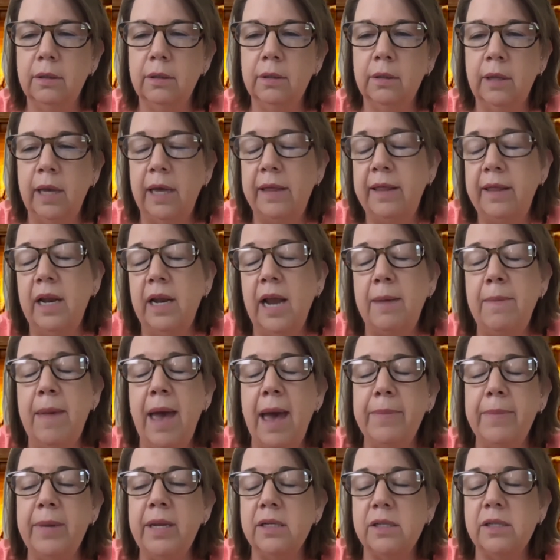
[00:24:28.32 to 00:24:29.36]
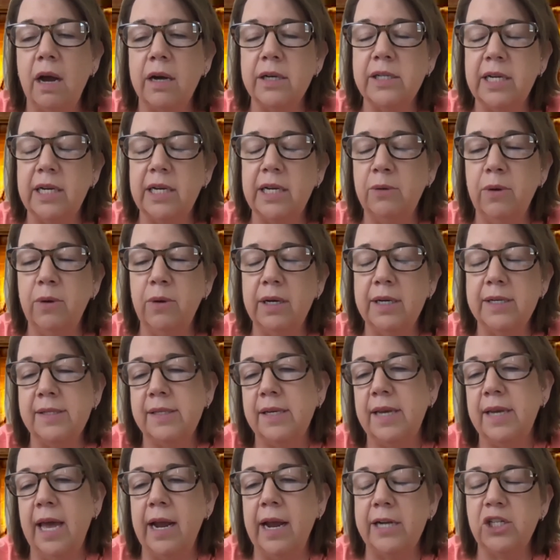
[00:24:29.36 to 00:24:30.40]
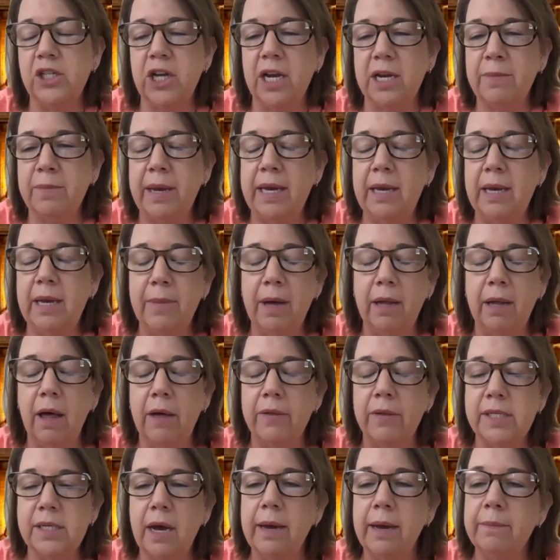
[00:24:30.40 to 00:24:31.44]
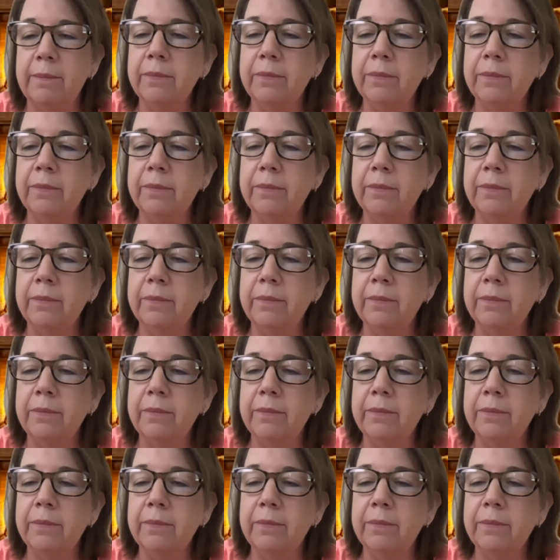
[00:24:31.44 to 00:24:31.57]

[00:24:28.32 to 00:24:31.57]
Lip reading: And then I'm happy to talk to anyone because, again, I check my email all the time.